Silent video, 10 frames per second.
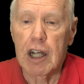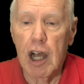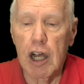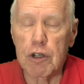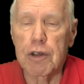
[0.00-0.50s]

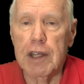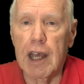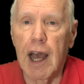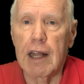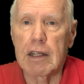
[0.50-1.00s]
conquered the
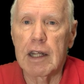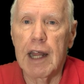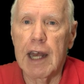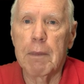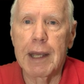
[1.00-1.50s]
island
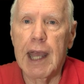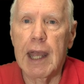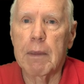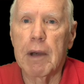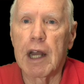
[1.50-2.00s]
and it
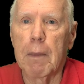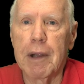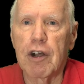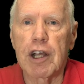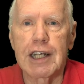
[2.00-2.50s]
became an
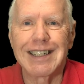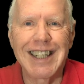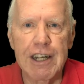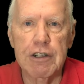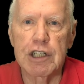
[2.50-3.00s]
American
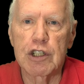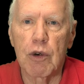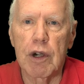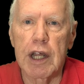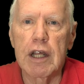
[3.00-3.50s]

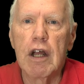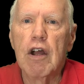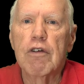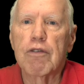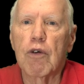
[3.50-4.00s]
territory
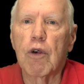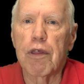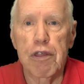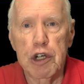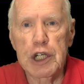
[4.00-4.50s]
for
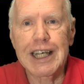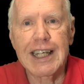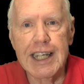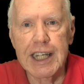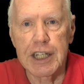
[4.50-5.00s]
30
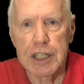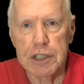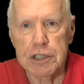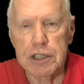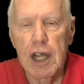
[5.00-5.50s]

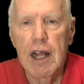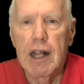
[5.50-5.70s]
years.